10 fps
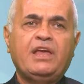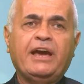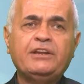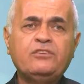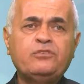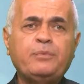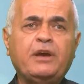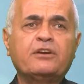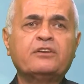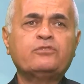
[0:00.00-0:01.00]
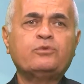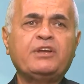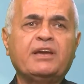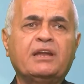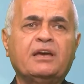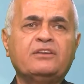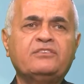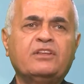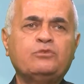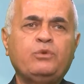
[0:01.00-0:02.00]
And inspire us to realize
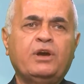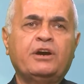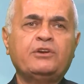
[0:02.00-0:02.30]
that we are